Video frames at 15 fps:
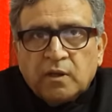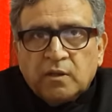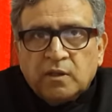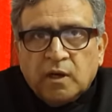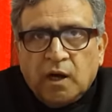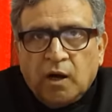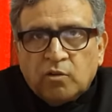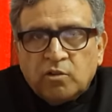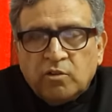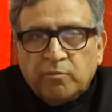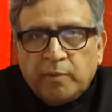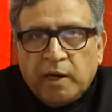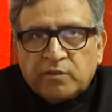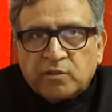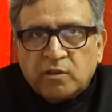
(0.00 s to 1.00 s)
The Hound
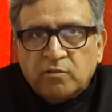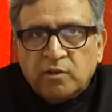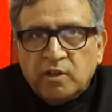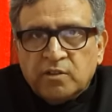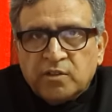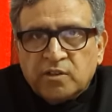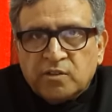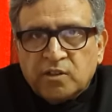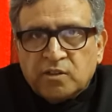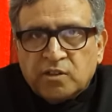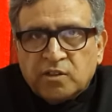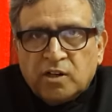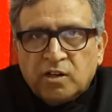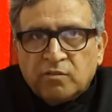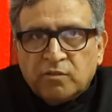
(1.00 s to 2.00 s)
of Baskervilles is the
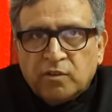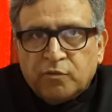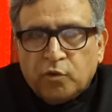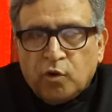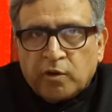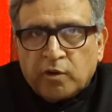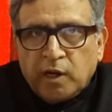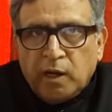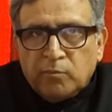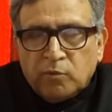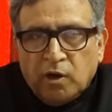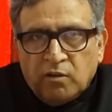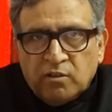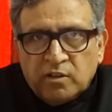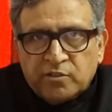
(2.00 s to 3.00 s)
third of the four crime
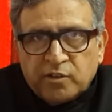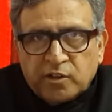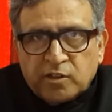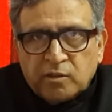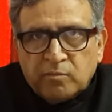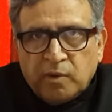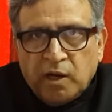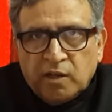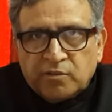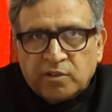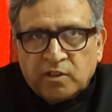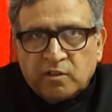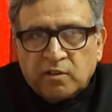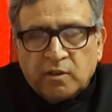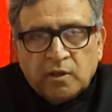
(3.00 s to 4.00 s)
novels written by
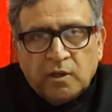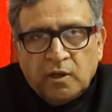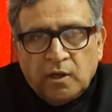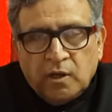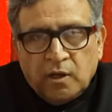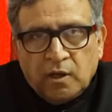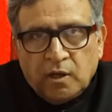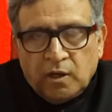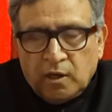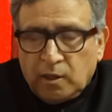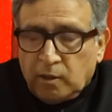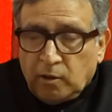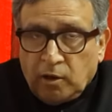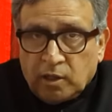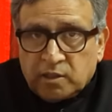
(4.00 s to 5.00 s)
Sir
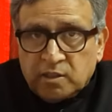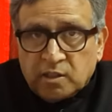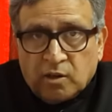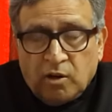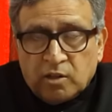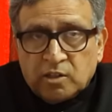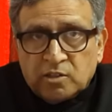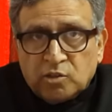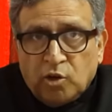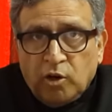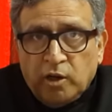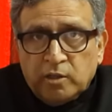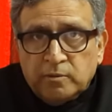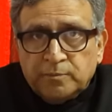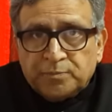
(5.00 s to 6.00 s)
Arthur Conan
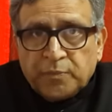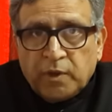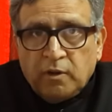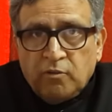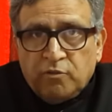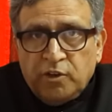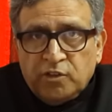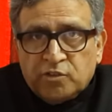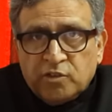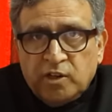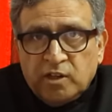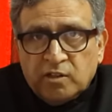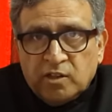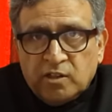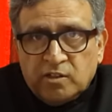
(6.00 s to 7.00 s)
Doyle,
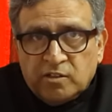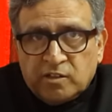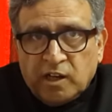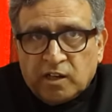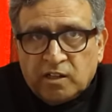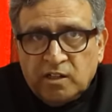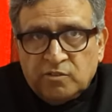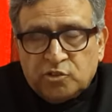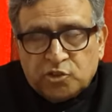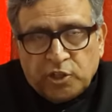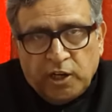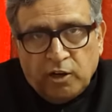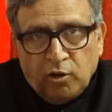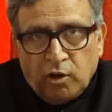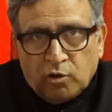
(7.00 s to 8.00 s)
featuring the detective
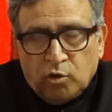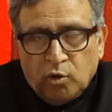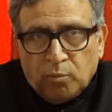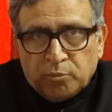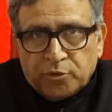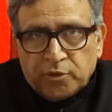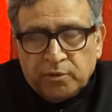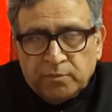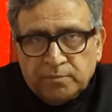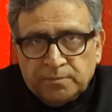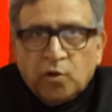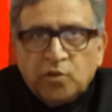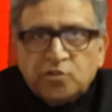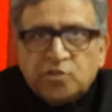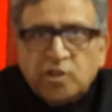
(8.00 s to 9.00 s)
Sherlock Holmes.
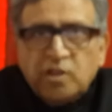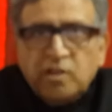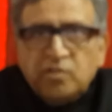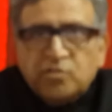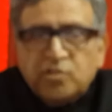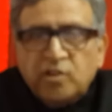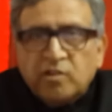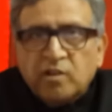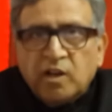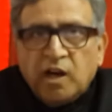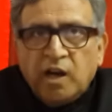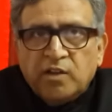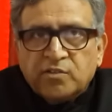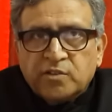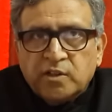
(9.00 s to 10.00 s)
Originally
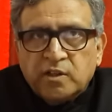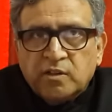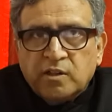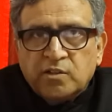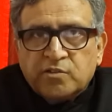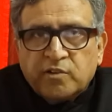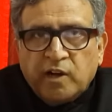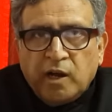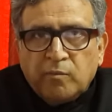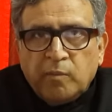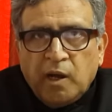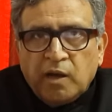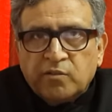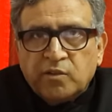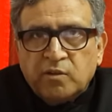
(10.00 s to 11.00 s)
serialized in the Strand
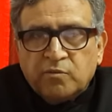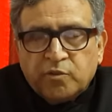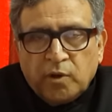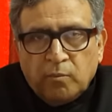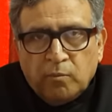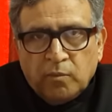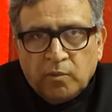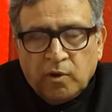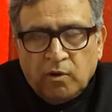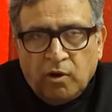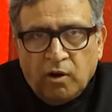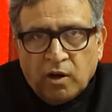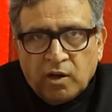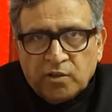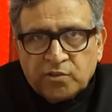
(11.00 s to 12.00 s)
Magazine from
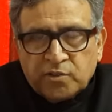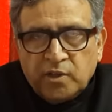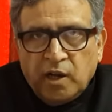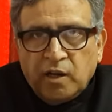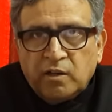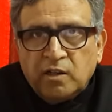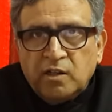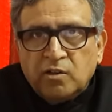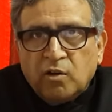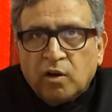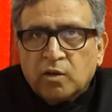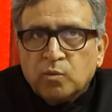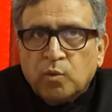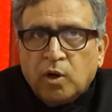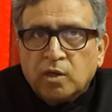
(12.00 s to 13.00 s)
August
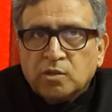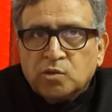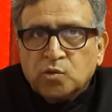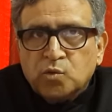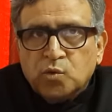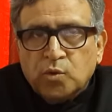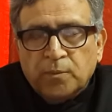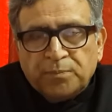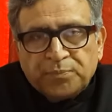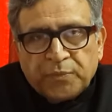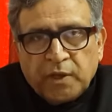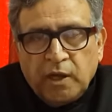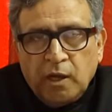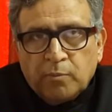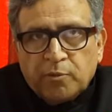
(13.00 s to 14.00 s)
1901 to
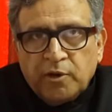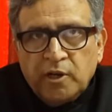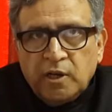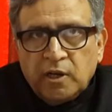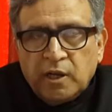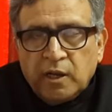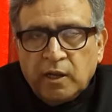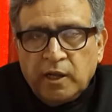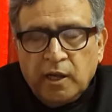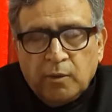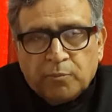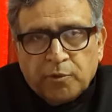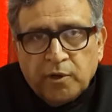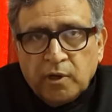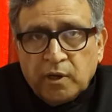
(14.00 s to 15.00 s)

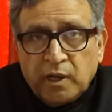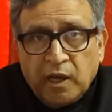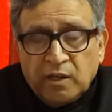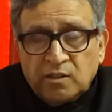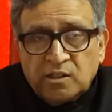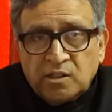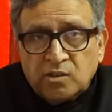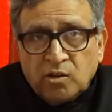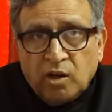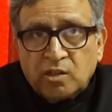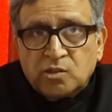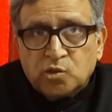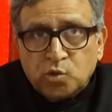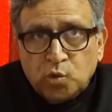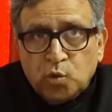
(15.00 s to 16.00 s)
April
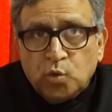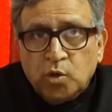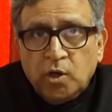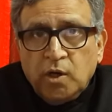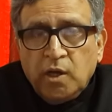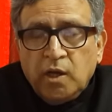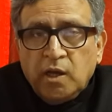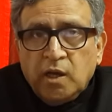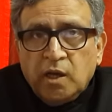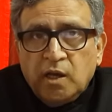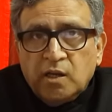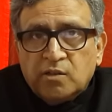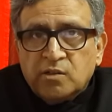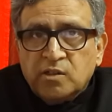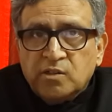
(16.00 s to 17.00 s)
1902,
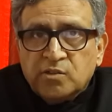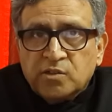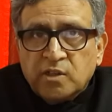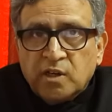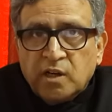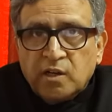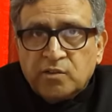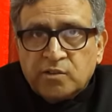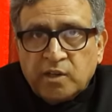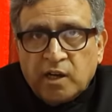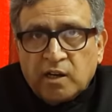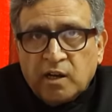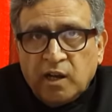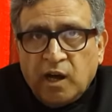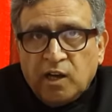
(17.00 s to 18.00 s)
it is
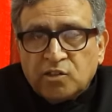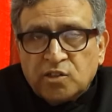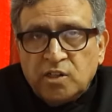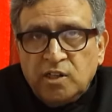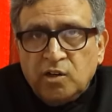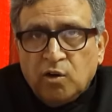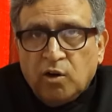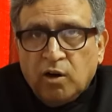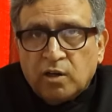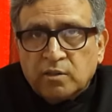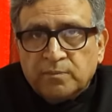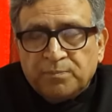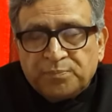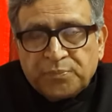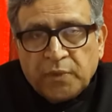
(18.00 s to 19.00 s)
set largely
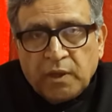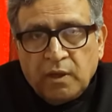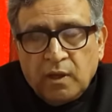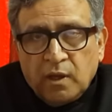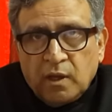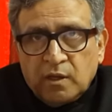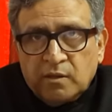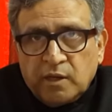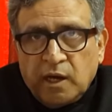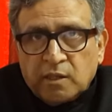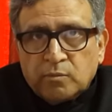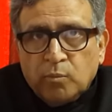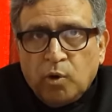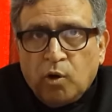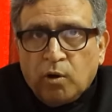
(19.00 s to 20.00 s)
on
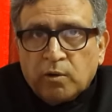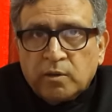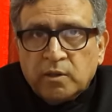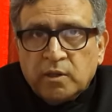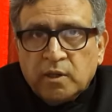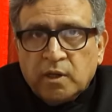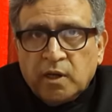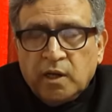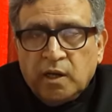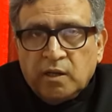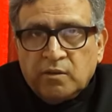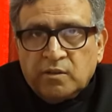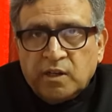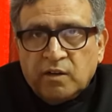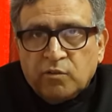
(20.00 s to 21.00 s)
Dartmoor
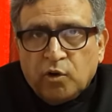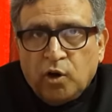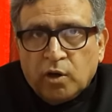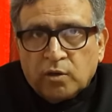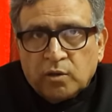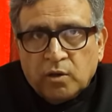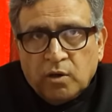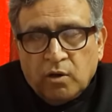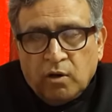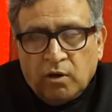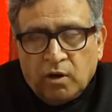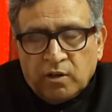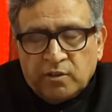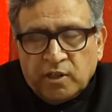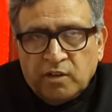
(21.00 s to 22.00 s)
in Devon
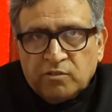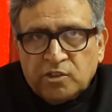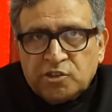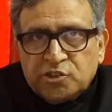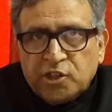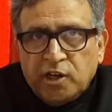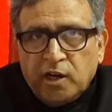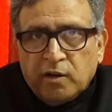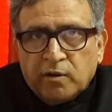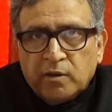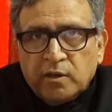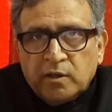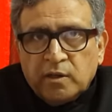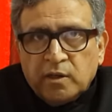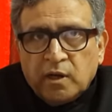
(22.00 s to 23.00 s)
or Devonshire
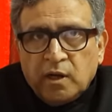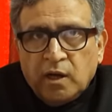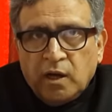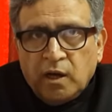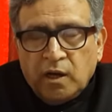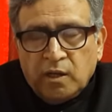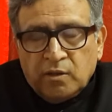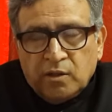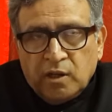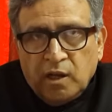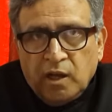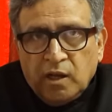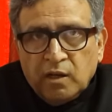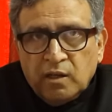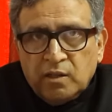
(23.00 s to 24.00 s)
in
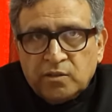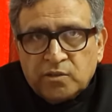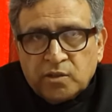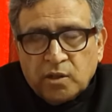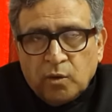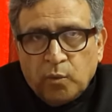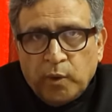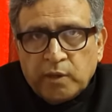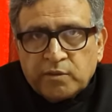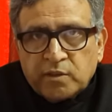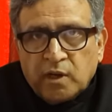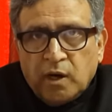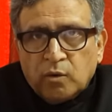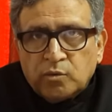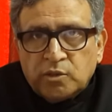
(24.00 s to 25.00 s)
the England's
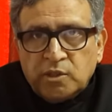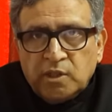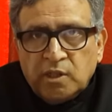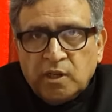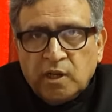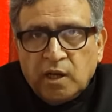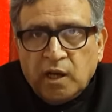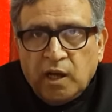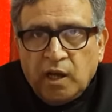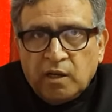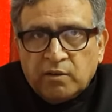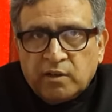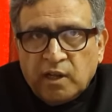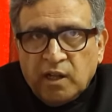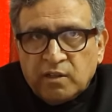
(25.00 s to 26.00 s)
West County
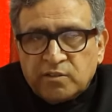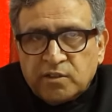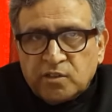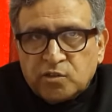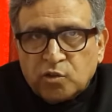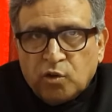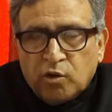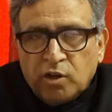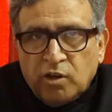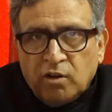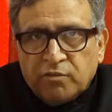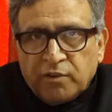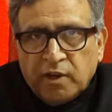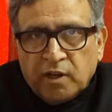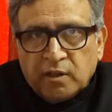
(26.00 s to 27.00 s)
and tells the story
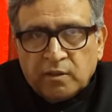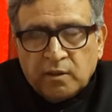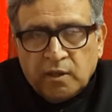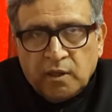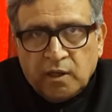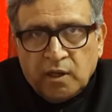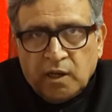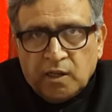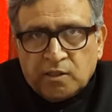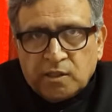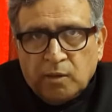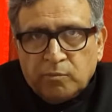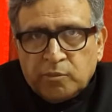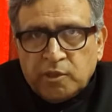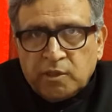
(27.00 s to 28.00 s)
of an
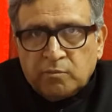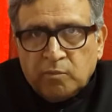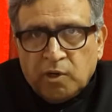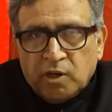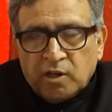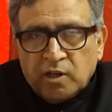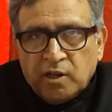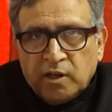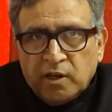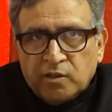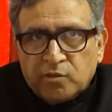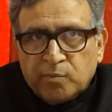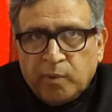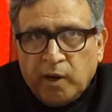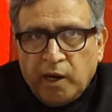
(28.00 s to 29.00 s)
attempted murder
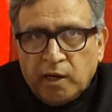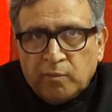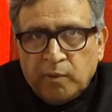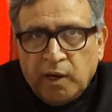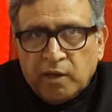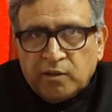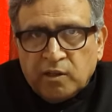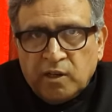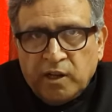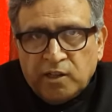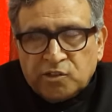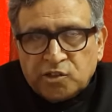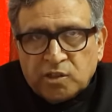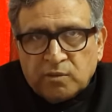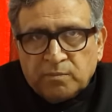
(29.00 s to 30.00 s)
inspired by the
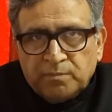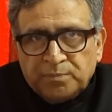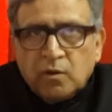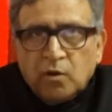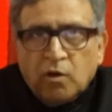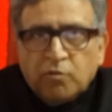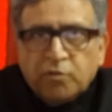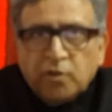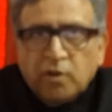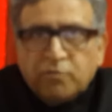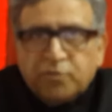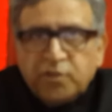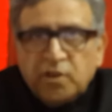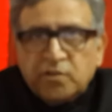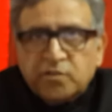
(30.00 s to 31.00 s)
legend of
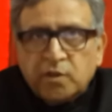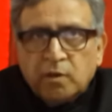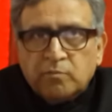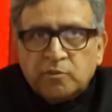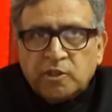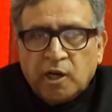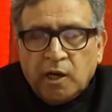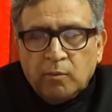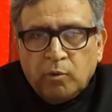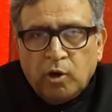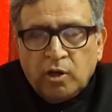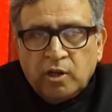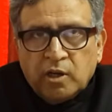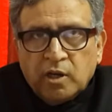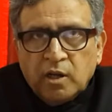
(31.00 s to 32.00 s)
a fearsome
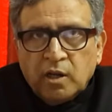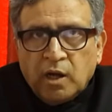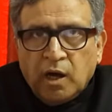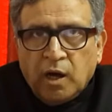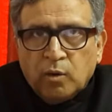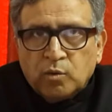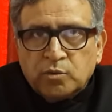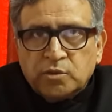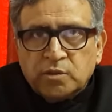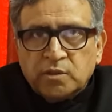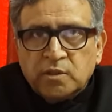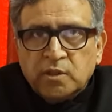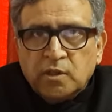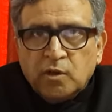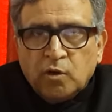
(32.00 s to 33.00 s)
diabolical
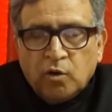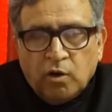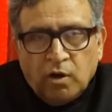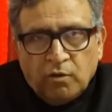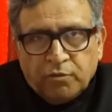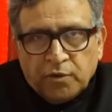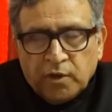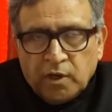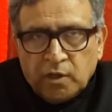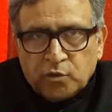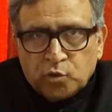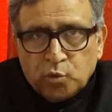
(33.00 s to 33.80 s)
hound of